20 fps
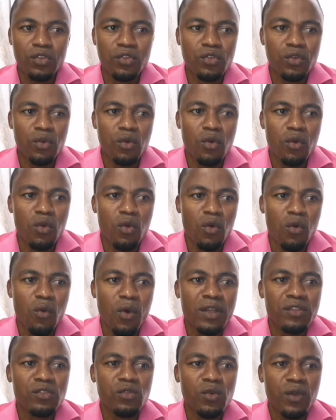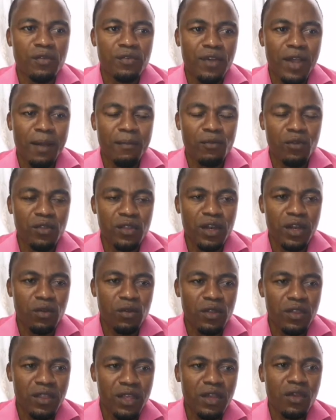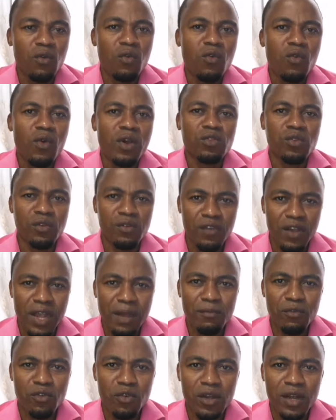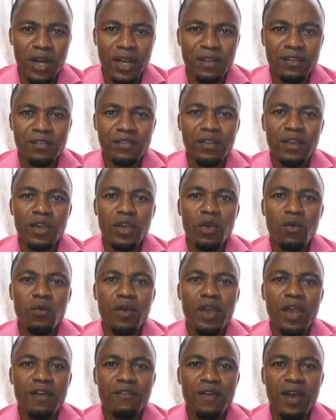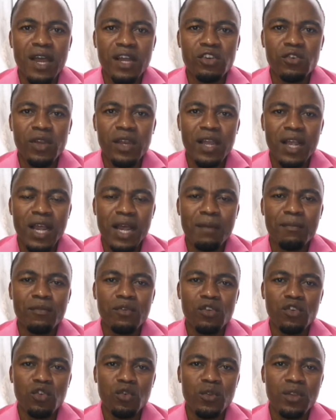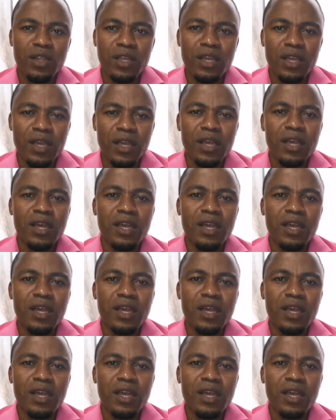So, once we have come to the real thing, once we have come to Christ, we have actually come to the